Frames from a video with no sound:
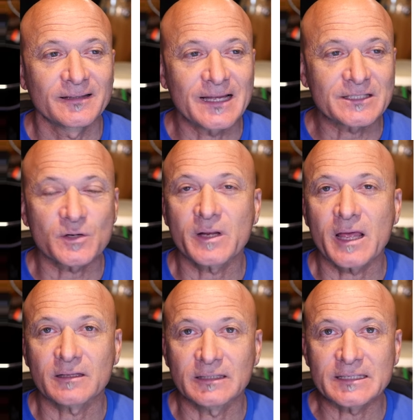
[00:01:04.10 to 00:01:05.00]
let's go
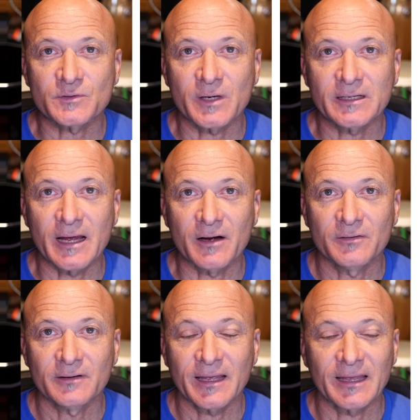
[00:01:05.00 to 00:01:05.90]
down the list right
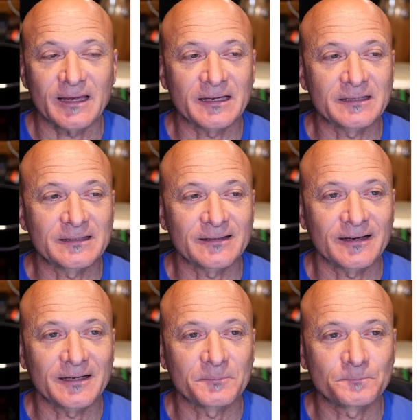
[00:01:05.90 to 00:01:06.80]
now, and
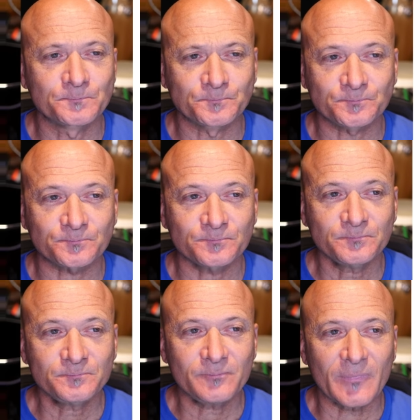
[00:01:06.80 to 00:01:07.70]
um,
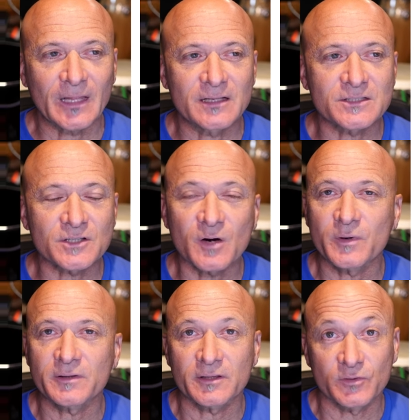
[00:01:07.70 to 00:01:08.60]
let's start
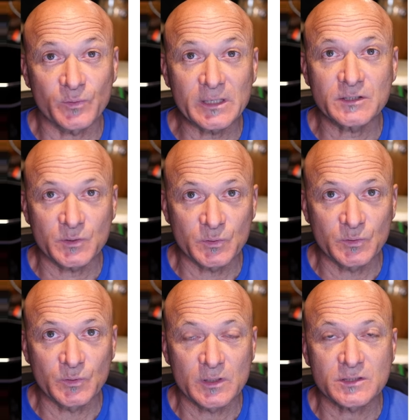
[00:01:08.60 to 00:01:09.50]
with the
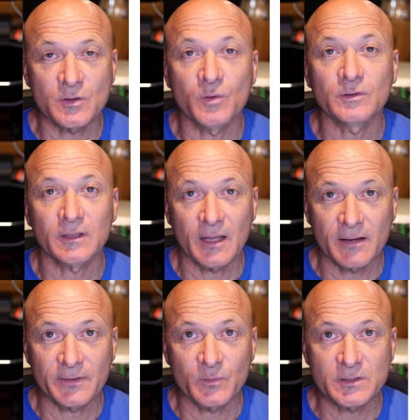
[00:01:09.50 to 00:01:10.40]
three-two son
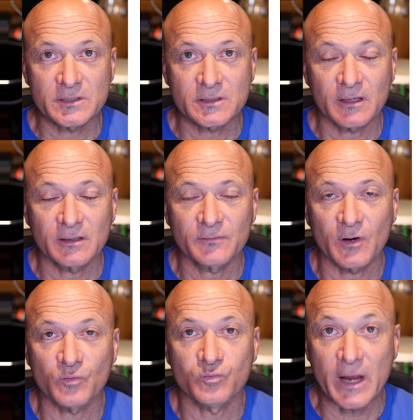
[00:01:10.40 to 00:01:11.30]
clave, which is kind of
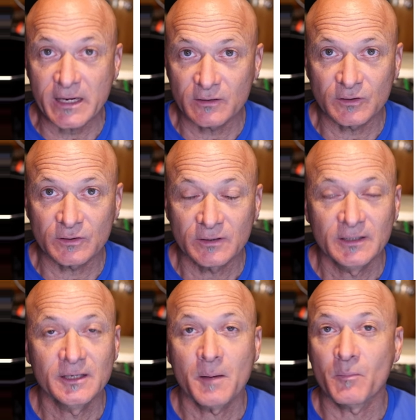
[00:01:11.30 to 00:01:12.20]
our regular,
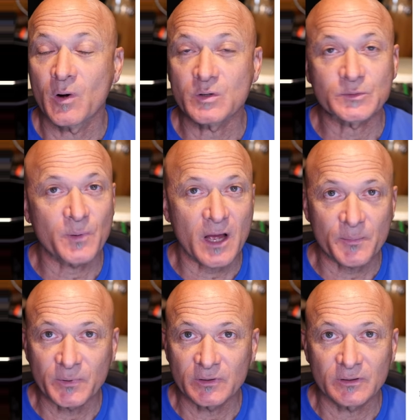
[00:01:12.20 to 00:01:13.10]
most
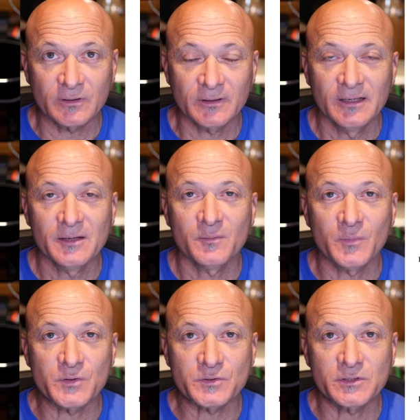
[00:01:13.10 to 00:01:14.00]
popular,
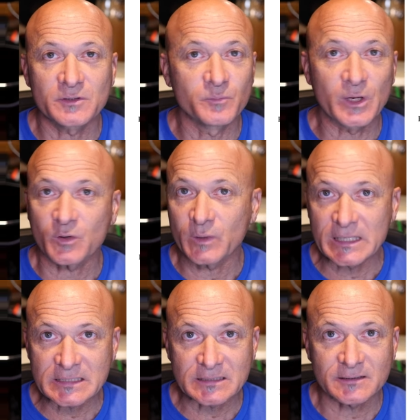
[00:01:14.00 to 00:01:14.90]
most
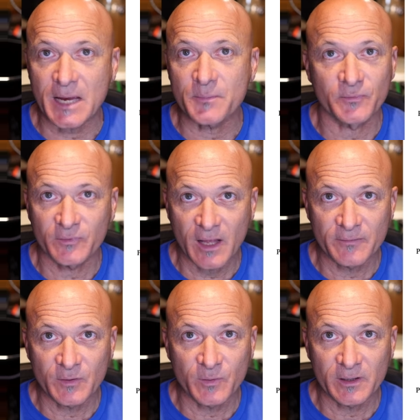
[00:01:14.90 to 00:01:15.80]
ubiquitous type of
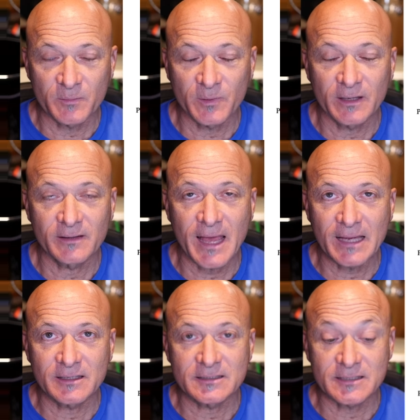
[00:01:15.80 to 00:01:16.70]
clave rhythm, and
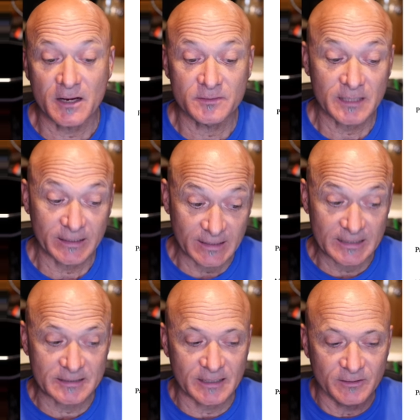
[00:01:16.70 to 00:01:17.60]
that is sounds like
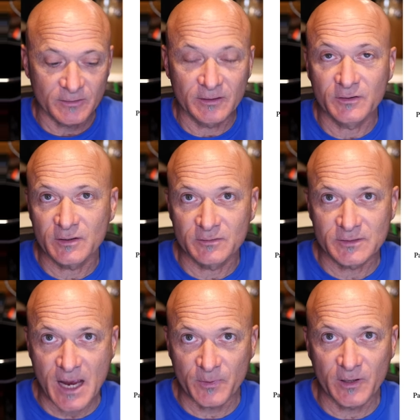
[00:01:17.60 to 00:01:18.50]
this, and and you can
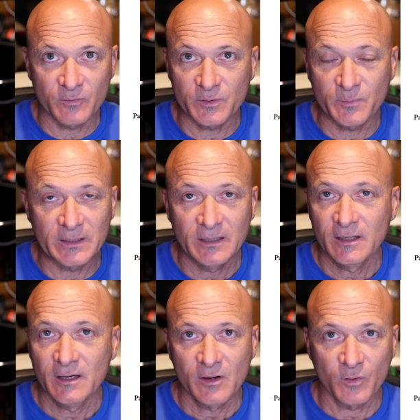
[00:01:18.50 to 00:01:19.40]
tap along with me
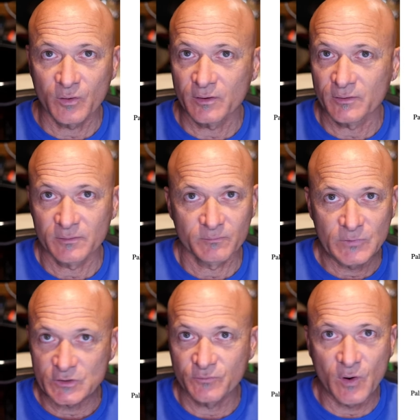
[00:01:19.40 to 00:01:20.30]
or
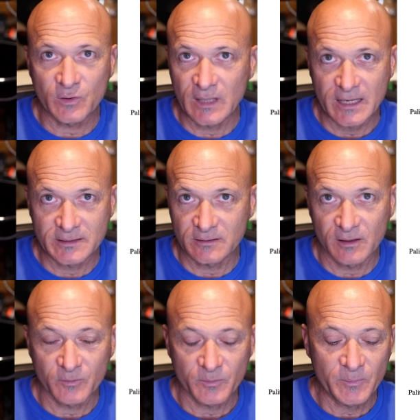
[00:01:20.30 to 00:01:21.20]
just vocalize
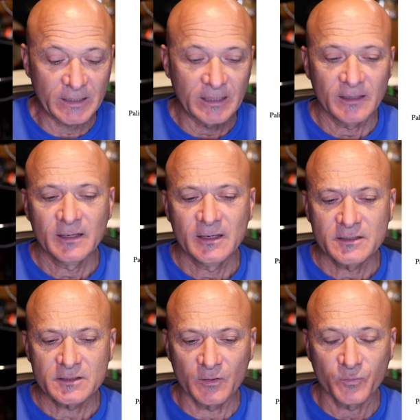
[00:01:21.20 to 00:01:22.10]
along with me.
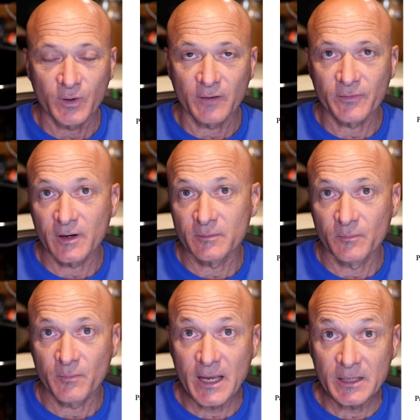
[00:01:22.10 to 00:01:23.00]
So if, if
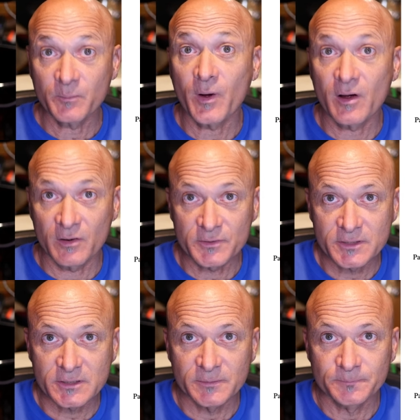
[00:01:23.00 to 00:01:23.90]
our main
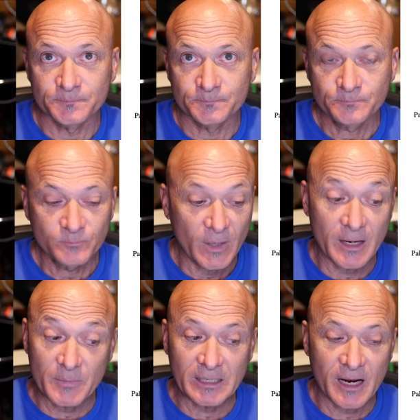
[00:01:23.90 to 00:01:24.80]
pulse
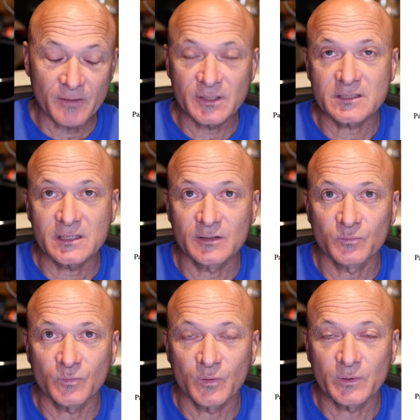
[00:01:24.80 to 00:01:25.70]
and I'm going to count this
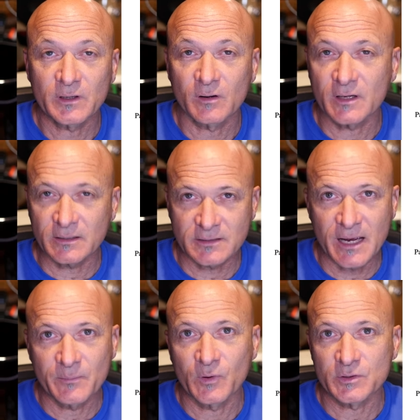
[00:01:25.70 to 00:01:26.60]
in what we call cut
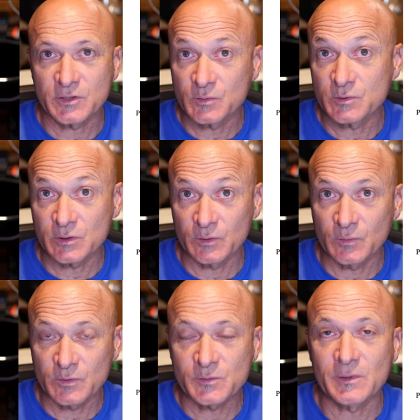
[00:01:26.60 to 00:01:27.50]
time or 2
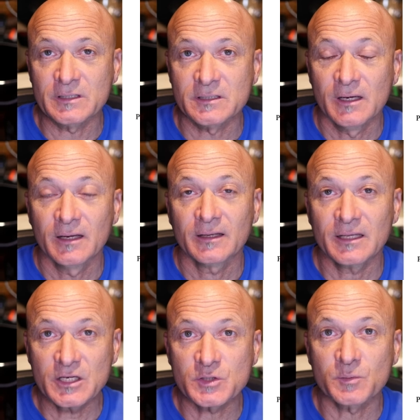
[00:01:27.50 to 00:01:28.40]
2, which means
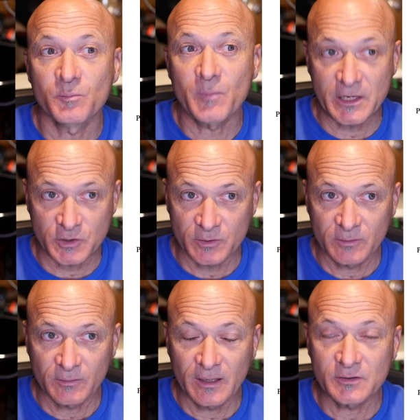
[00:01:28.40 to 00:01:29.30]
each
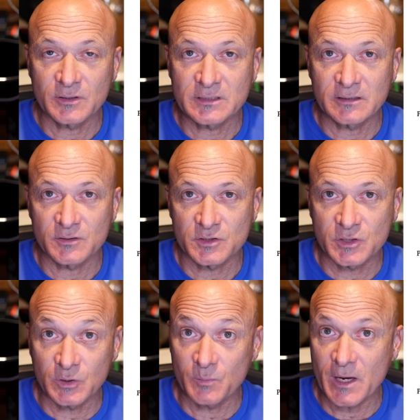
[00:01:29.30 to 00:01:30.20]
measure, and you can see there's
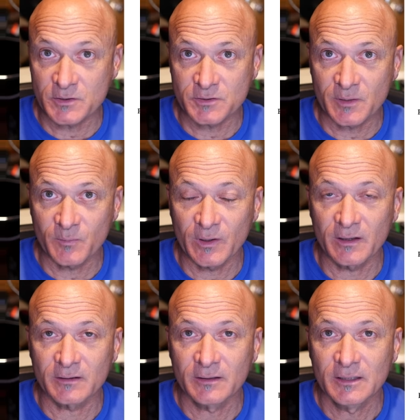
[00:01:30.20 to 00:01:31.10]
two measures up
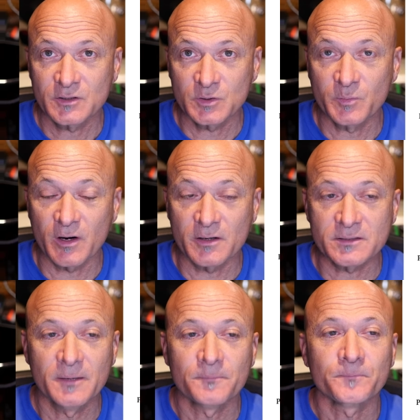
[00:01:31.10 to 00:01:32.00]
there, two
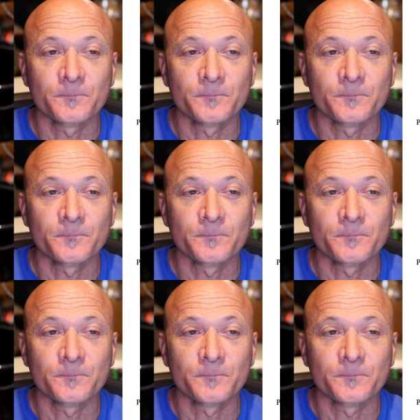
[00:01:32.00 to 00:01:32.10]
bars,